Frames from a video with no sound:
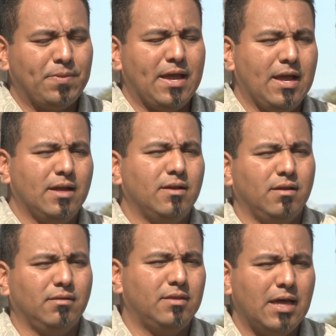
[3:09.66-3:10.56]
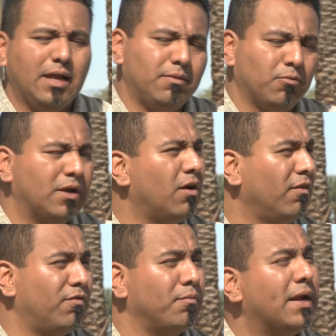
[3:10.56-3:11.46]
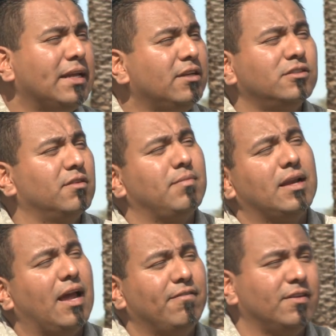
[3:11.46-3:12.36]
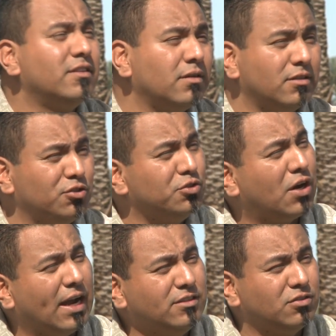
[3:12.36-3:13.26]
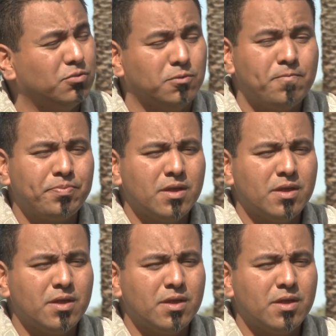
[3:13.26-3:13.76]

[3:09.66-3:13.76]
And that went on for many years of my life into junior high school,